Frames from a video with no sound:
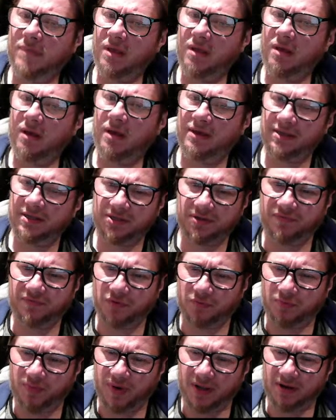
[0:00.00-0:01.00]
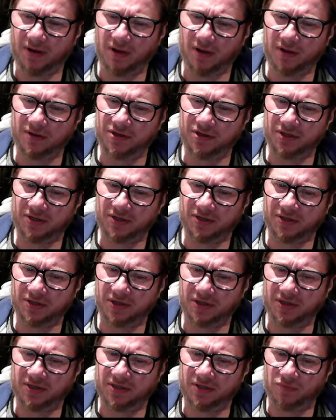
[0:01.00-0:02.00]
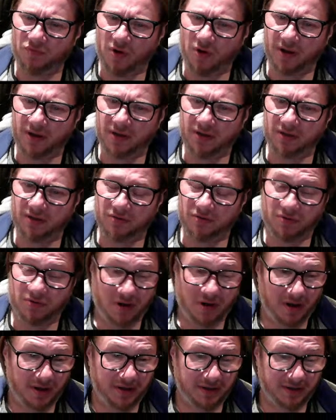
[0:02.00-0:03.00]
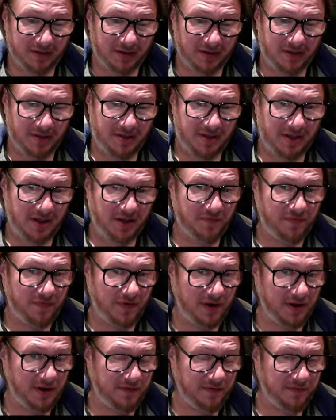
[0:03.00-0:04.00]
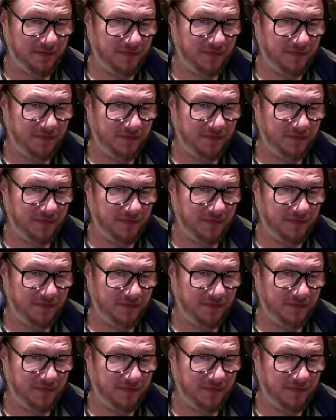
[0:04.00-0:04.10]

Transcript: I guess if you play knight g6, white can do knight d5?